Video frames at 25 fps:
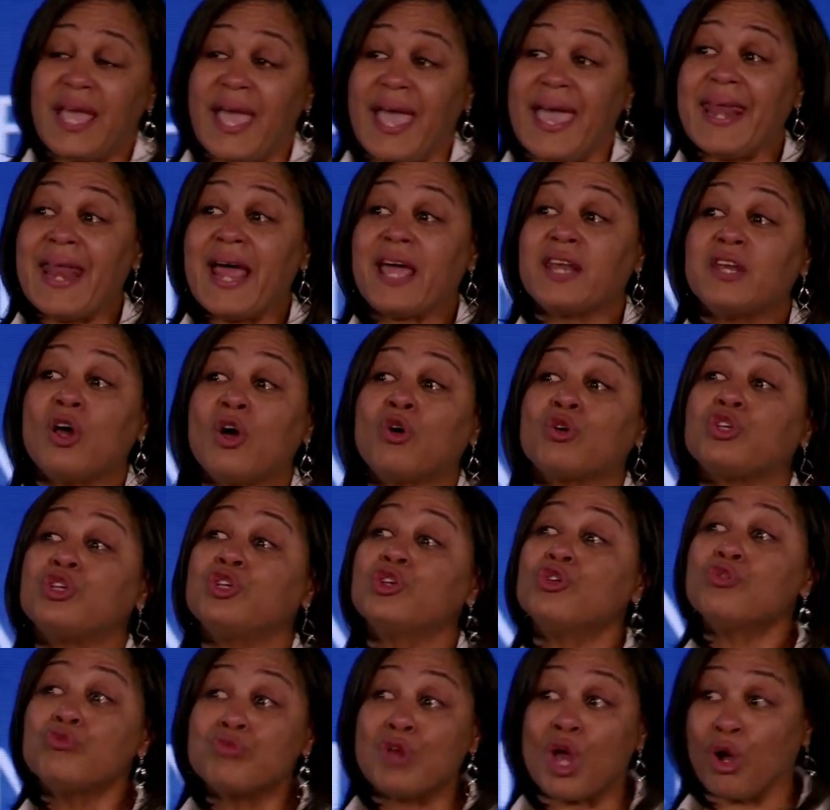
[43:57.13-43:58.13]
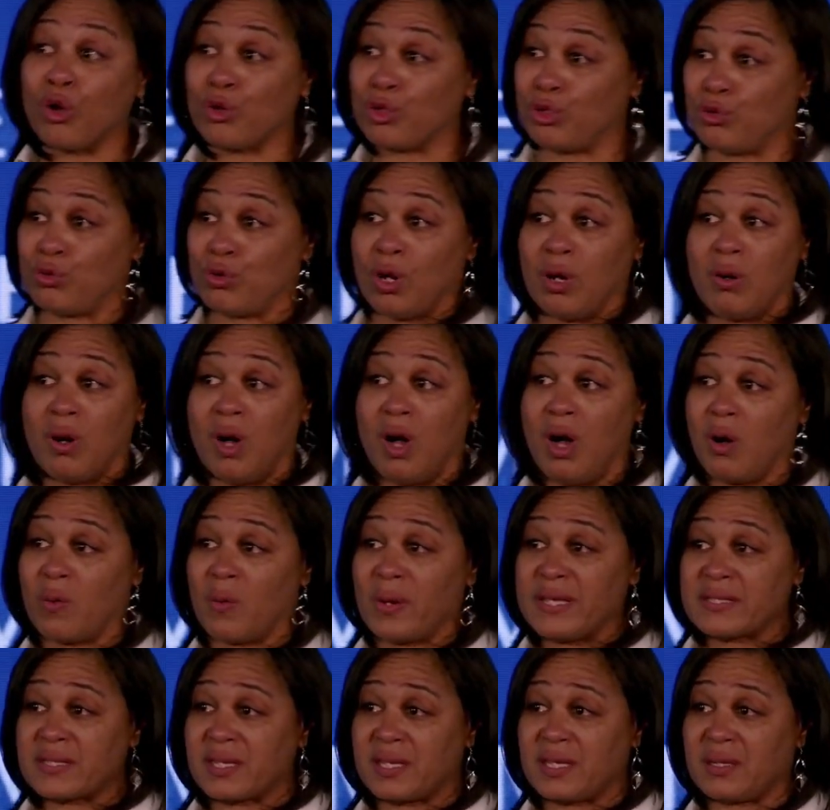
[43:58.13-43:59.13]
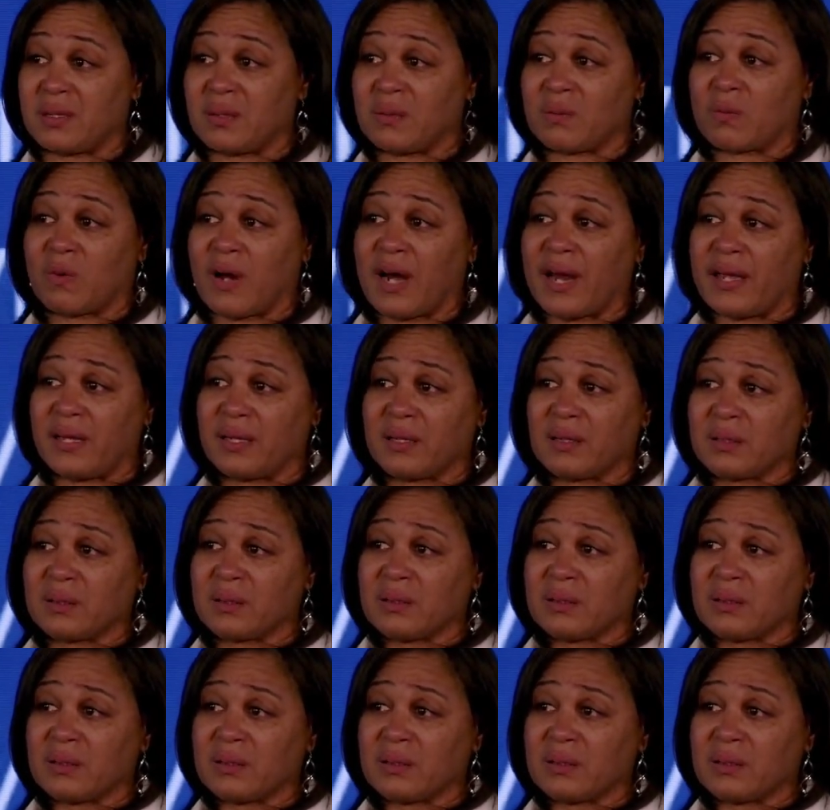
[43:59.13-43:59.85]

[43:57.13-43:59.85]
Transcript: And I know you know you don't always get it right.